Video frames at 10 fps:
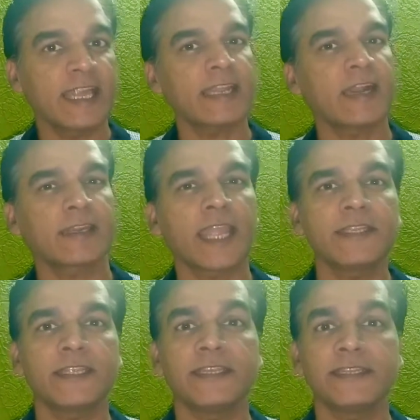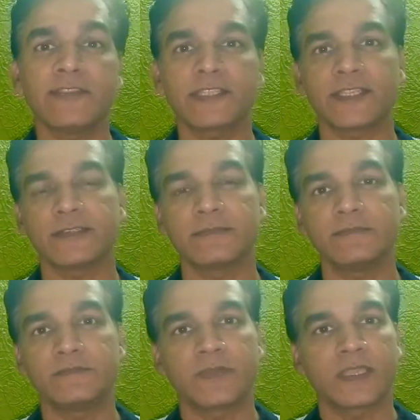that a right intention
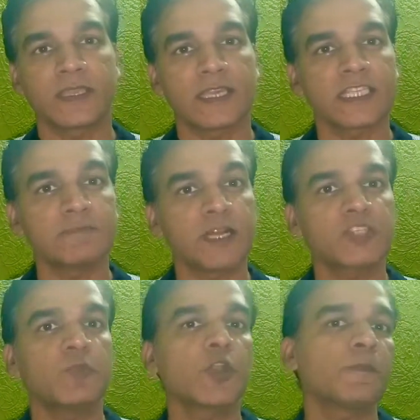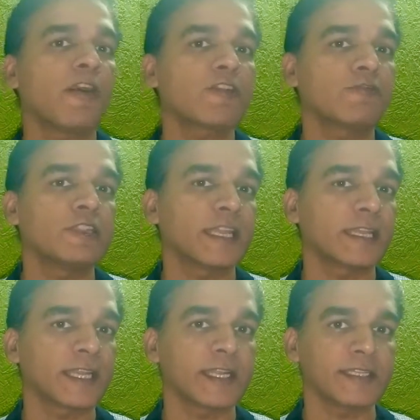is much more powerful than a
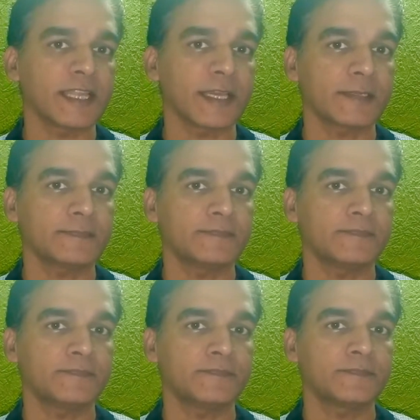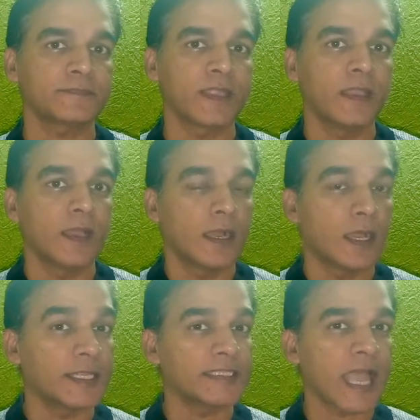great desire.
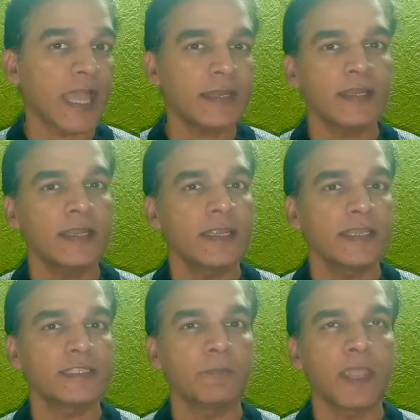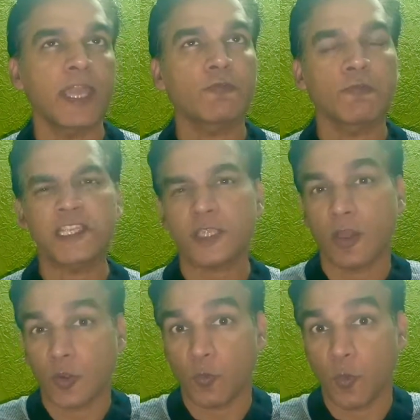A desire is a mere wish
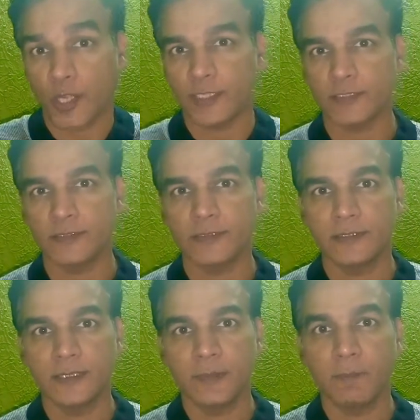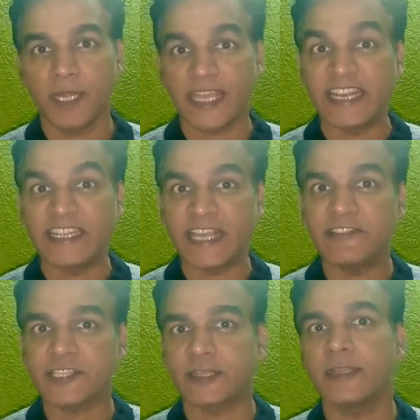or want, but an
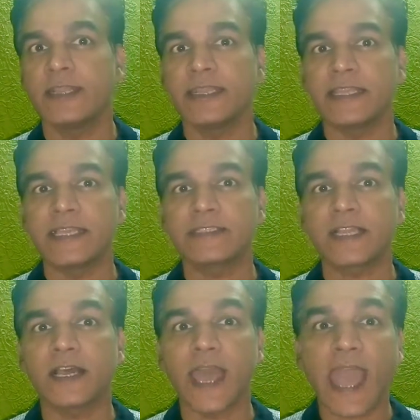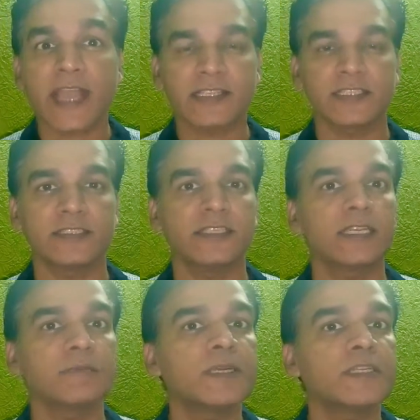intention is an action
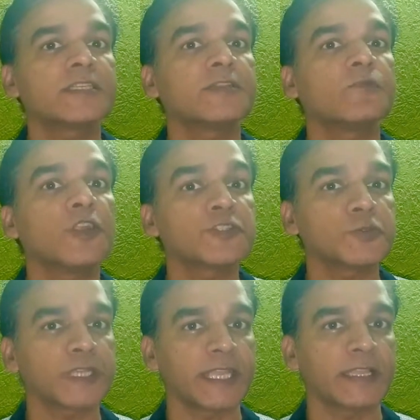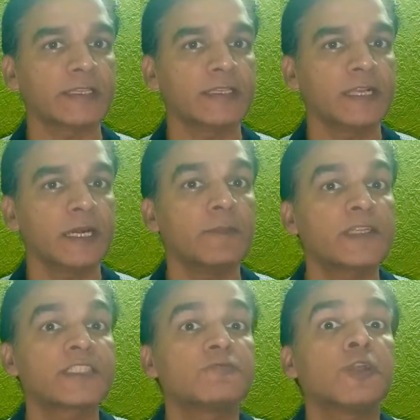that a person wants to take, a
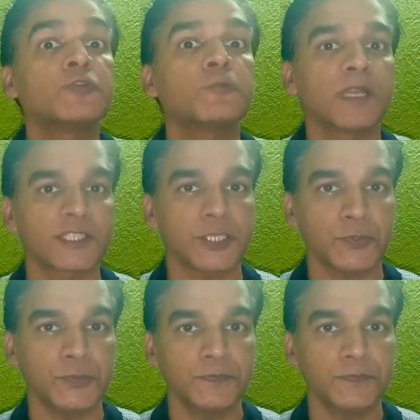person wants to pursue.